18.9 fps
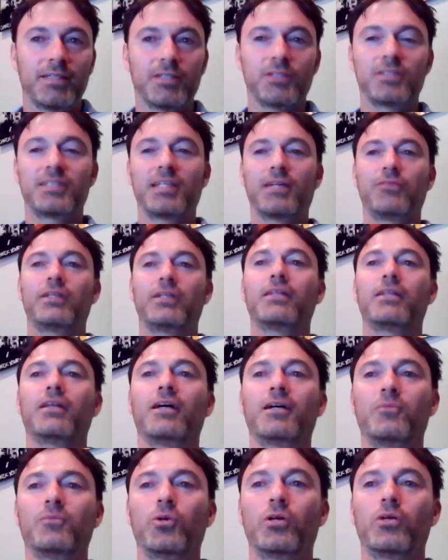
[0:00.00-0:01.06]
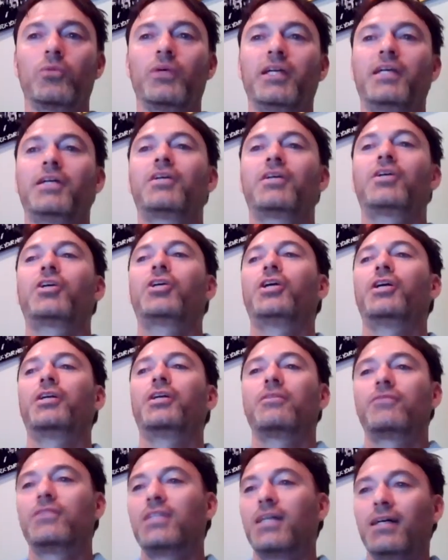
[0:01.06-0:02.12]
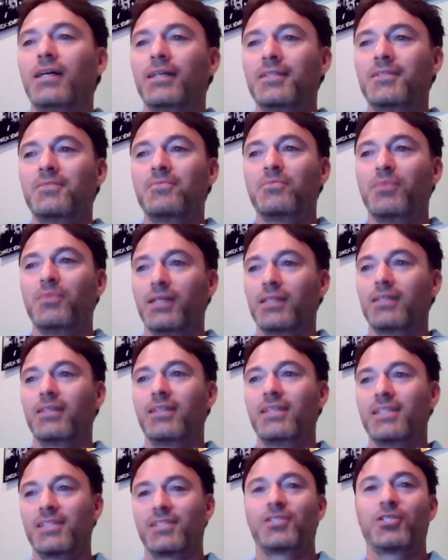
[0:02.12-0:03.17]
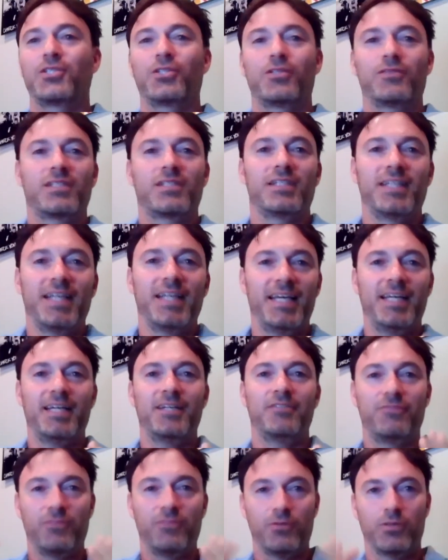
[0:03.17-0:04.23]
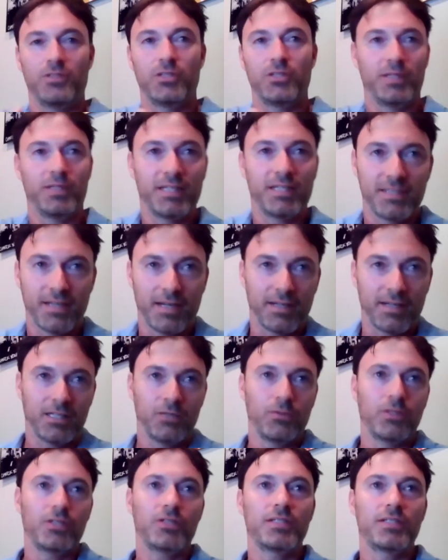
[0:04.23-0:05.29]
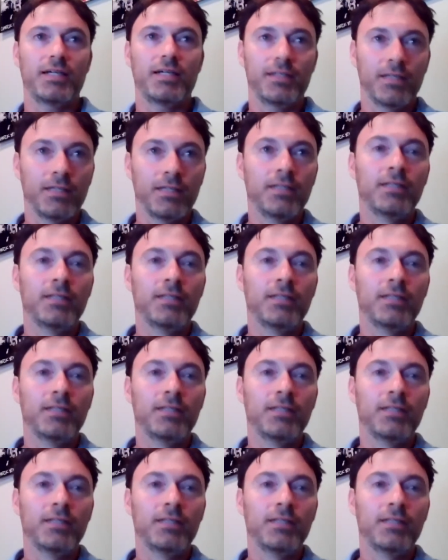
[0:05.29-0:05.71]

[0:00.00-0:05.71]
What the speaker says: and there's definitely a lot more we could have done, but this serves the need for doing exactly what you said.